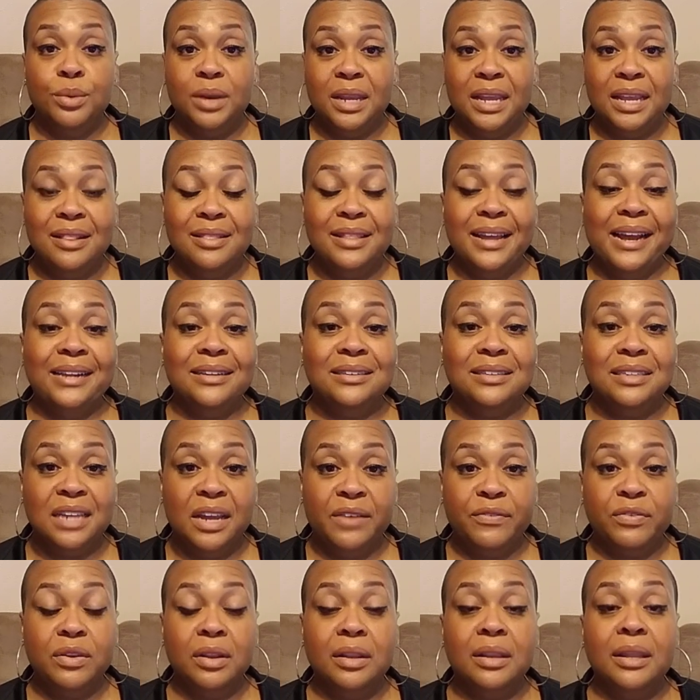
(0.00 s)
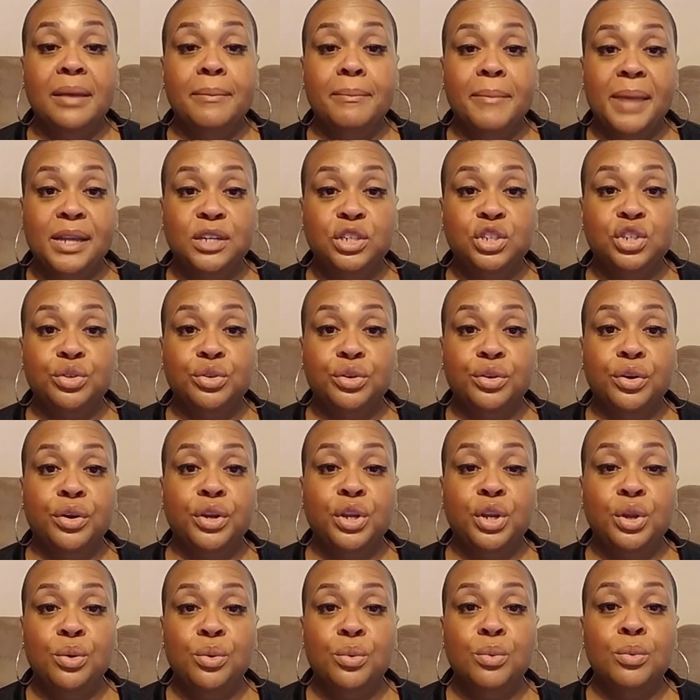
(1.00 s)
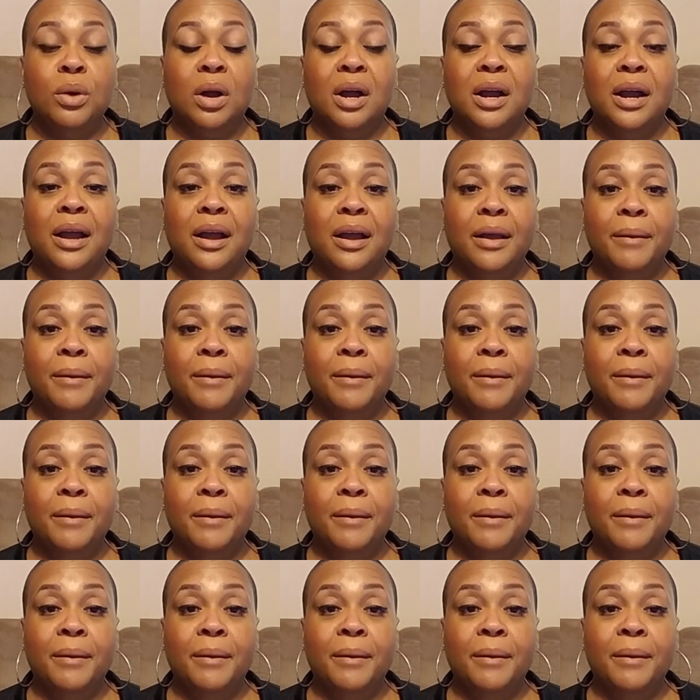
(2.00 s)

need that, definitely make sure you